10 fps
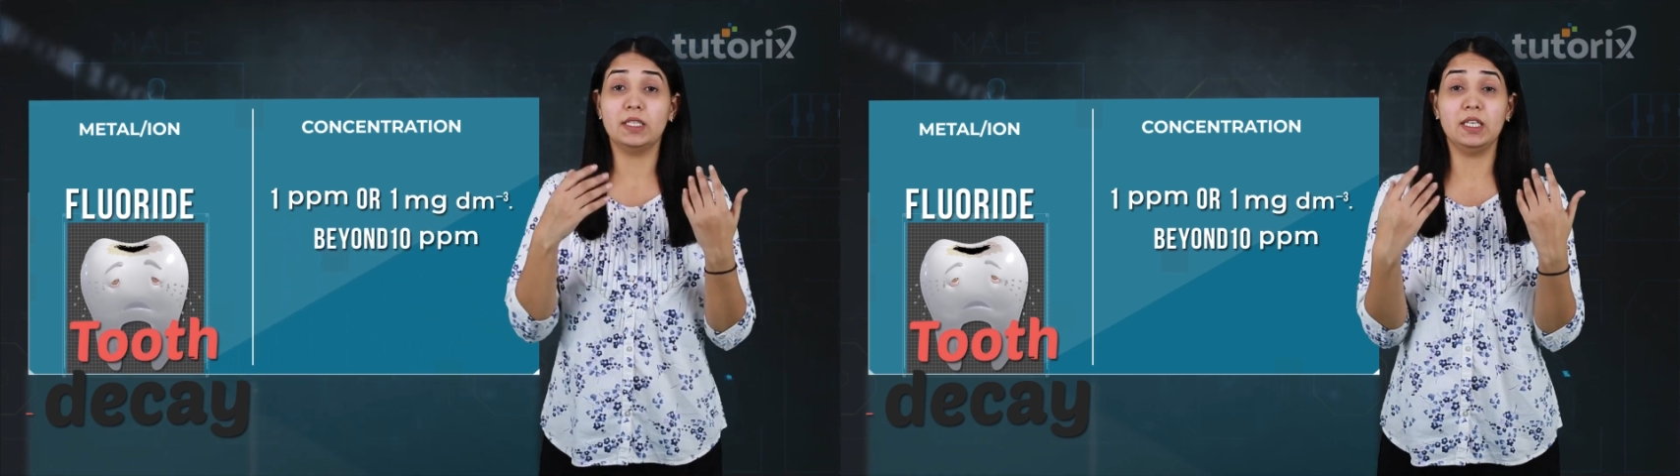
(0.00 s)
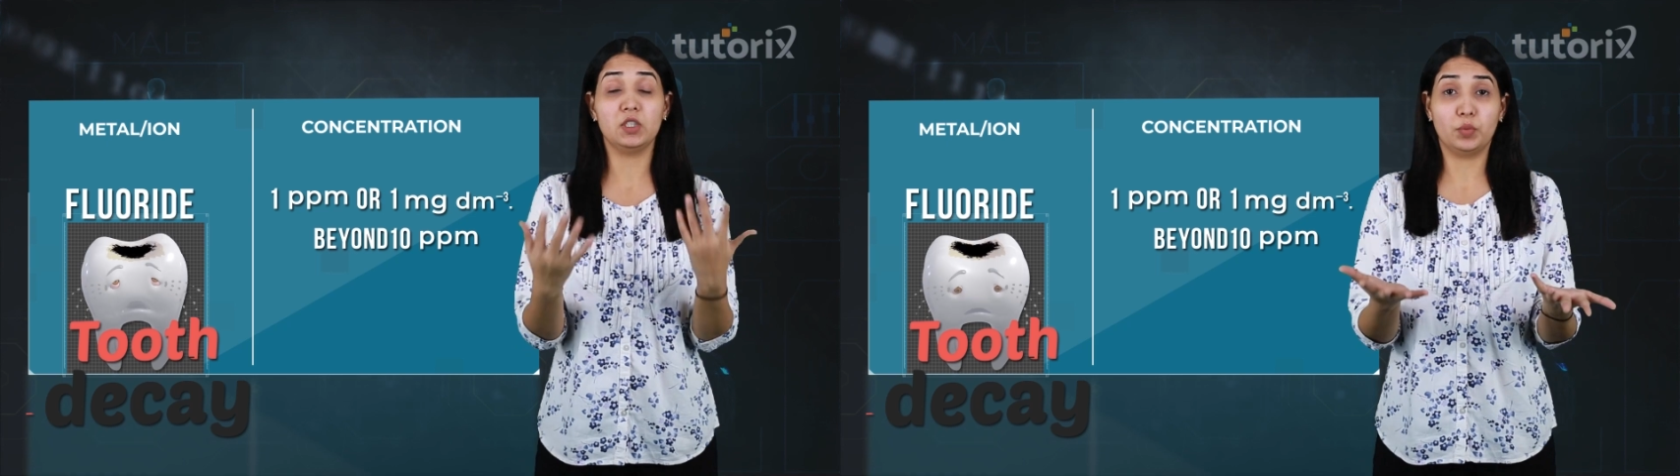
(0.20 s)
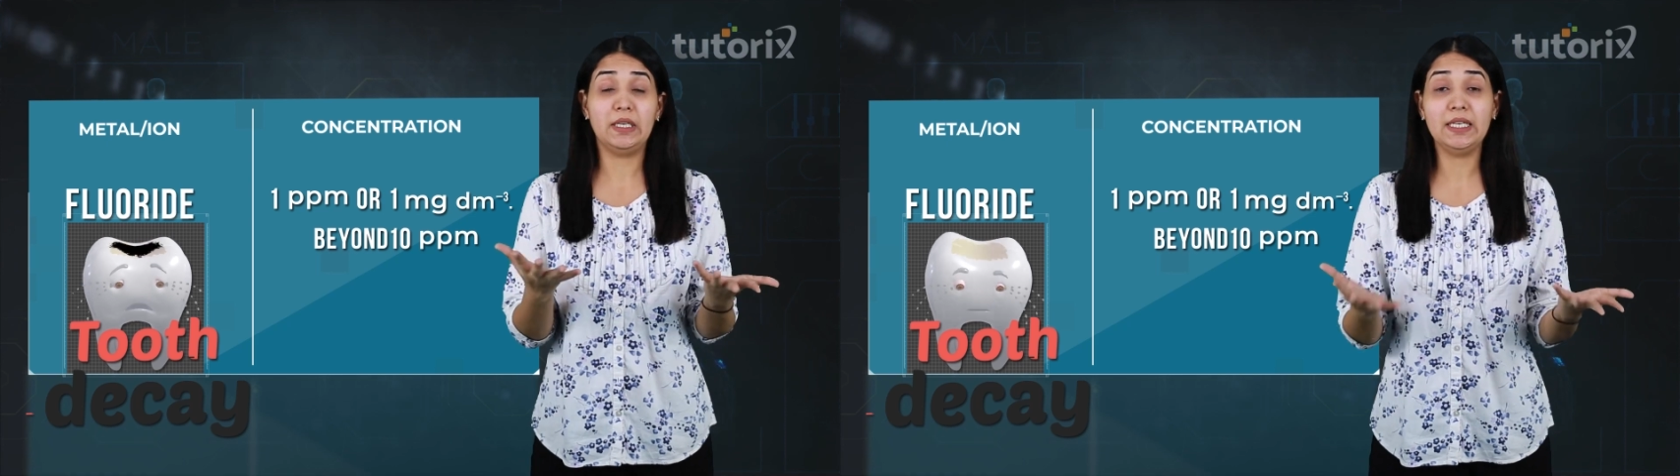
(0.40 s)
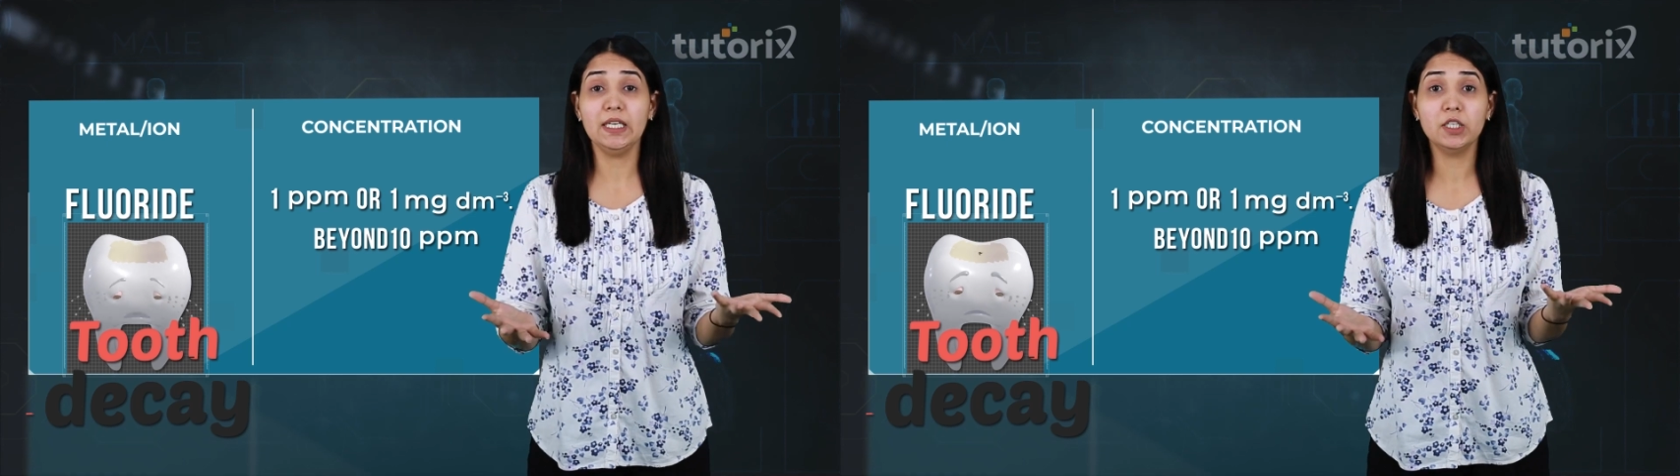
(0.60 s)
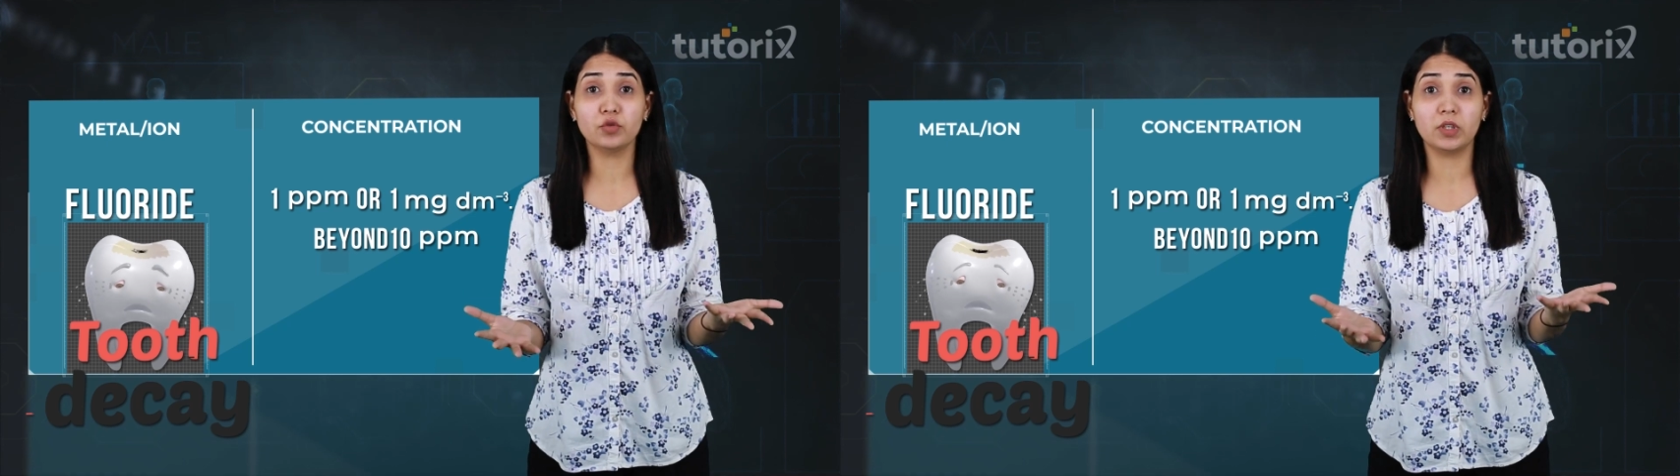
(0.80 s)
Then it will
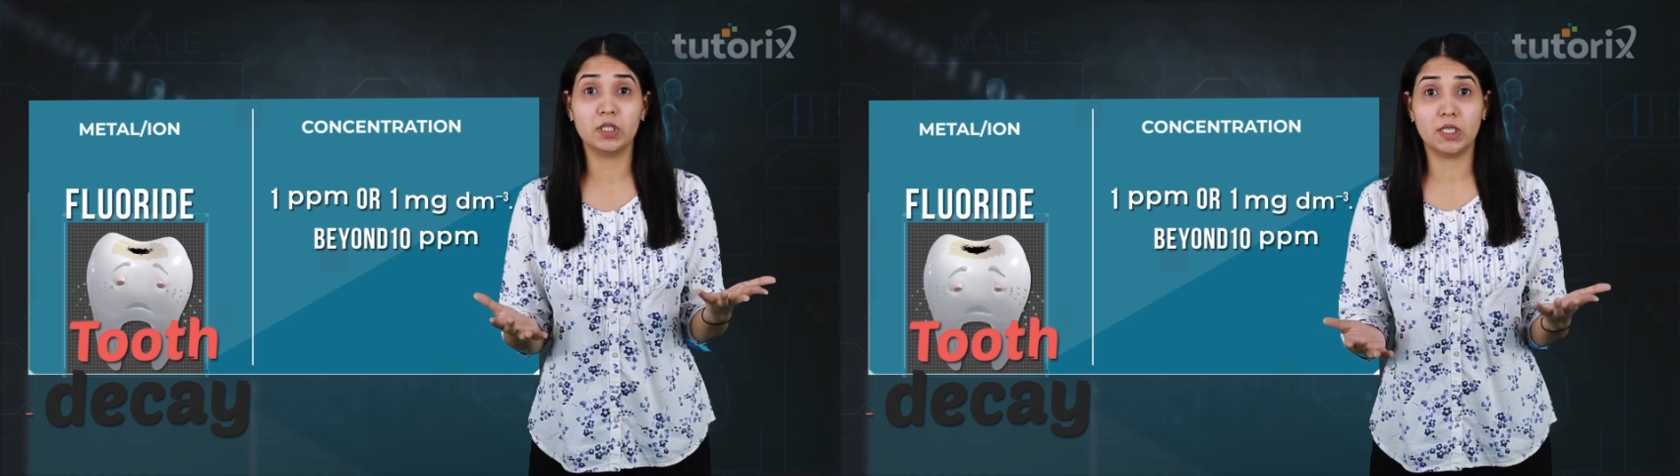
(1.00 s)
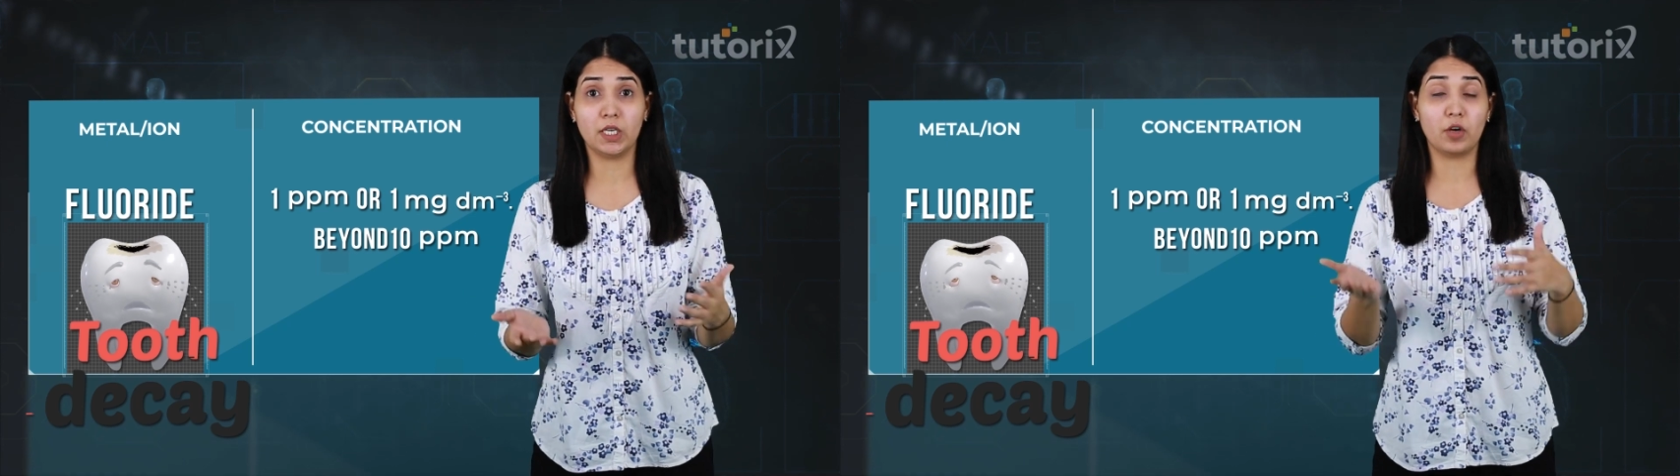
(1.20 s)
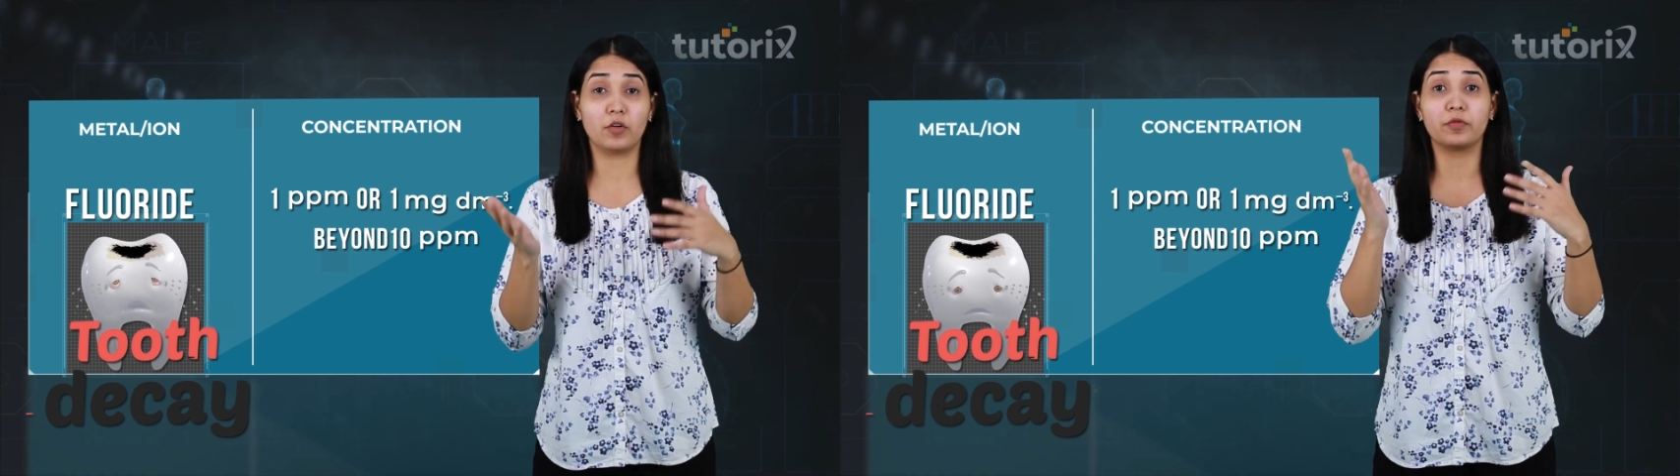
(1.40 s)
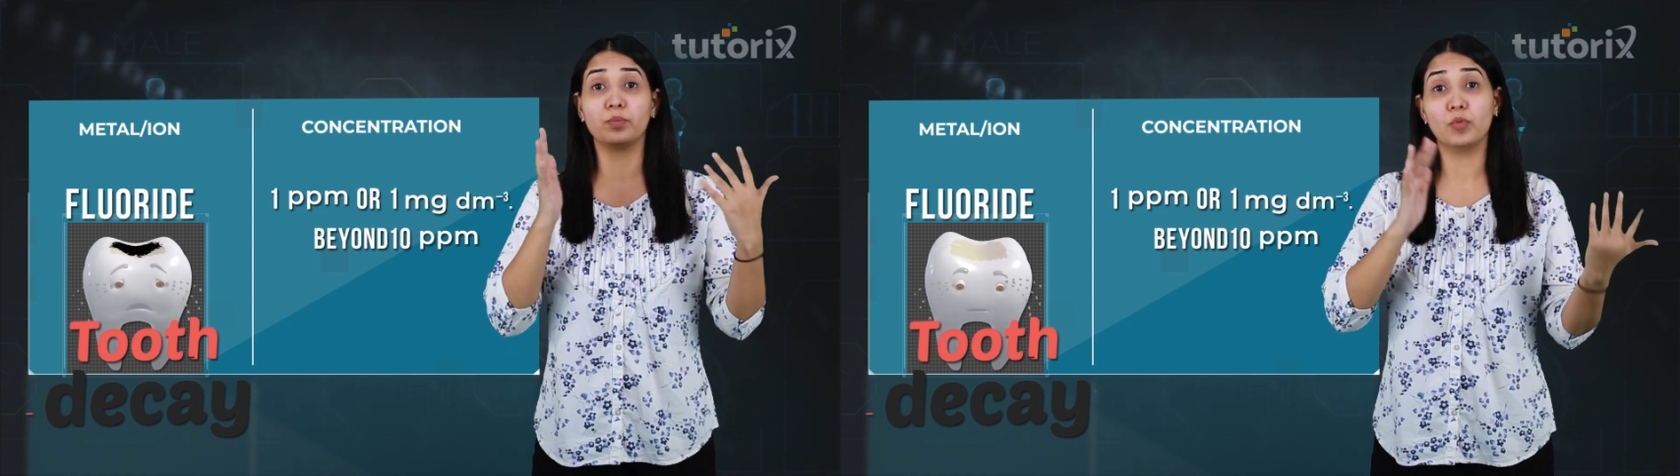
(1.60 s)
lead to the decay of